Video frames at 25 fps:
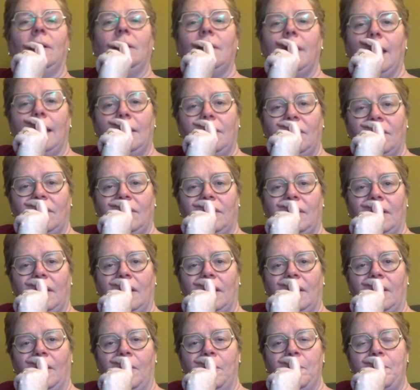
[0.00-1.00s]
that
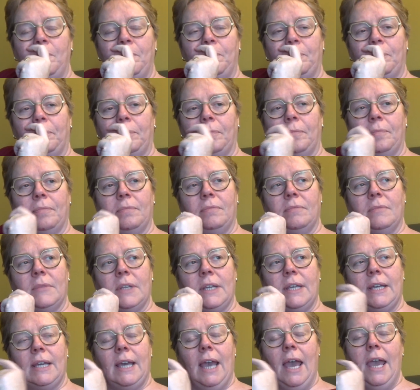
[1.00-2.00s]
the
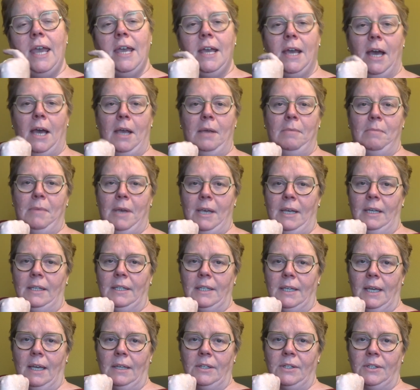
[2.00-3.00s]
cake I
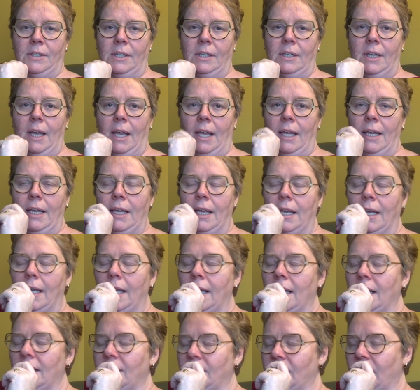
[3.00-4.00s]
made yesterday
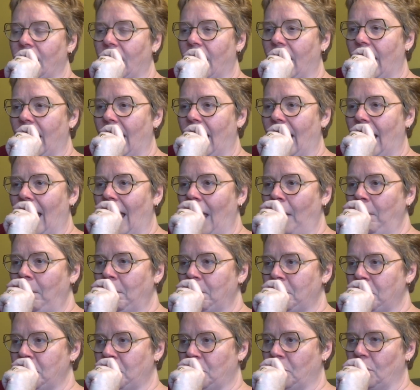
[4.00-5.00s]
is
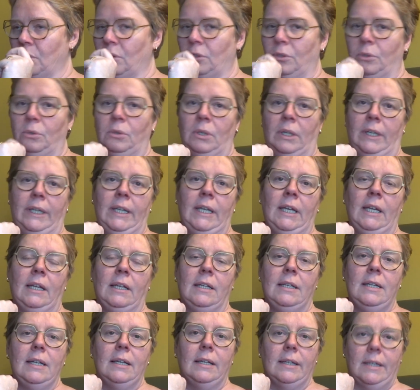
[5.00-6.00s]
absolutely
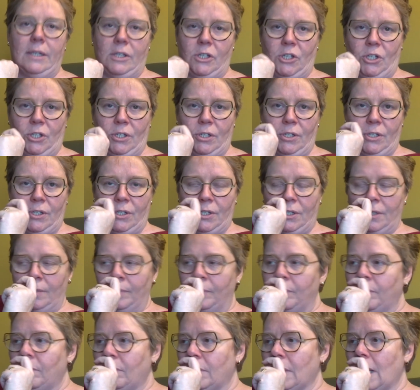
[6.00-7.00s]
delicious.
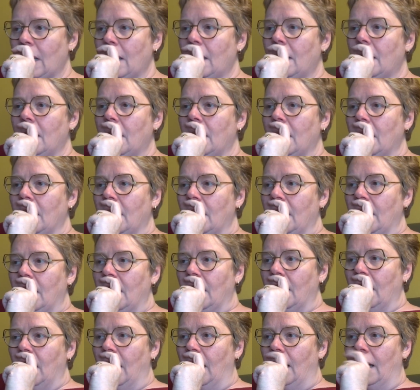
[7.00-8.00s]

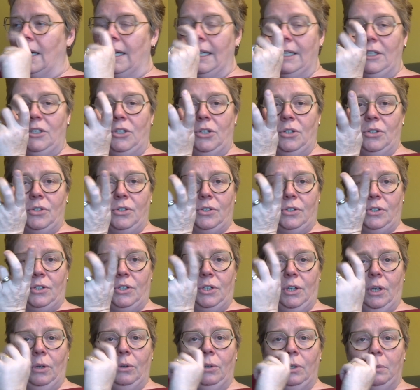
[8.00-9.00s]
I just
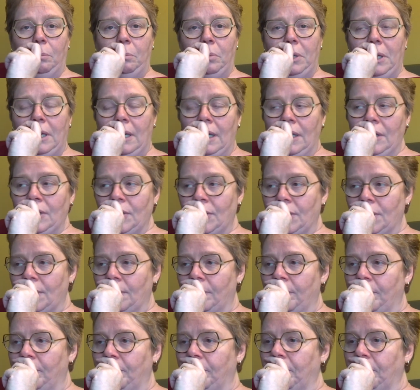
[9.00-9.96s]
showed a piece.